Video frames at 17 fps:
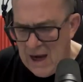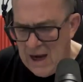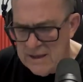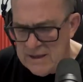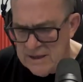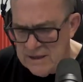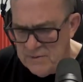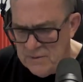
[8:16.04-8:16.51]

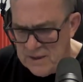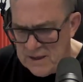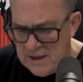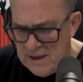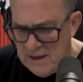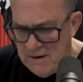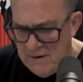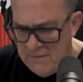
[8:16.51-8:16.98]
I just want to
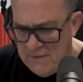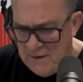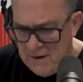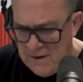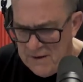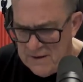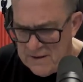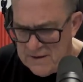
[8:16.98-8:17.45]

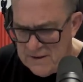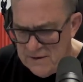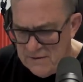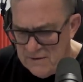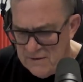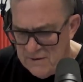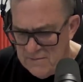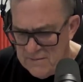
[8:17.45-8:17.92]
clarify this
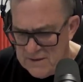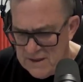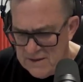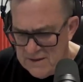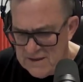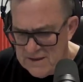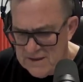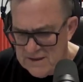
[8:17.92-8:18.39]
new group.
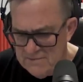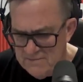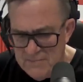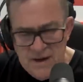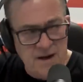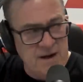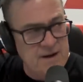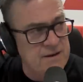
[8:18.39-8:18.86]
So this
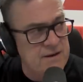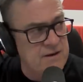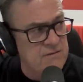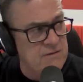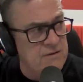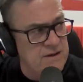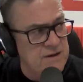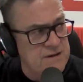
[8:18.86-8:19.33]
isn't part of
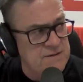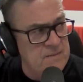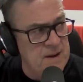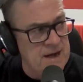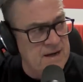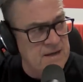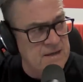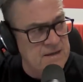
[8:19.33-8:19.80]
the this
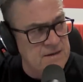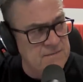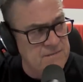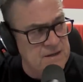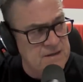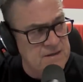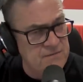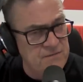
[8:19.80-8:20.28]
madness
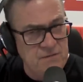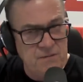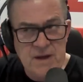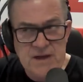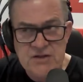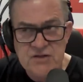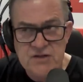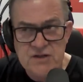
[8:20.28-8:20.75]
of
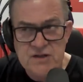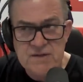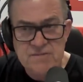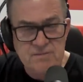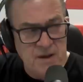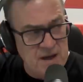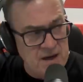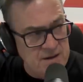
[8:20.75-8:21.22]
disinformation
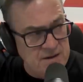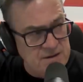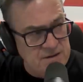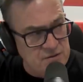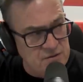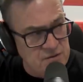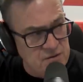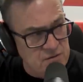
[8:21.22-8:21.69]
isn't part of the
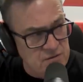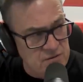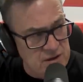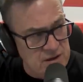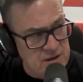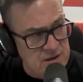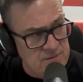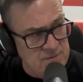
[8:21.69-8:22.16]
school
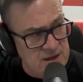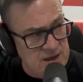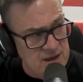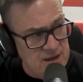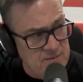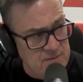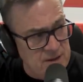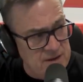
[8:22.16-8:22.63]
curriculum
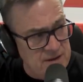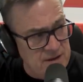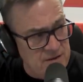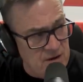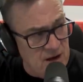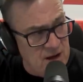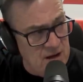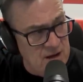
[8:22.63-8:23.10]
yet. But
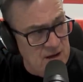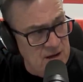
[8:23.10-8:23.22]
it's not are.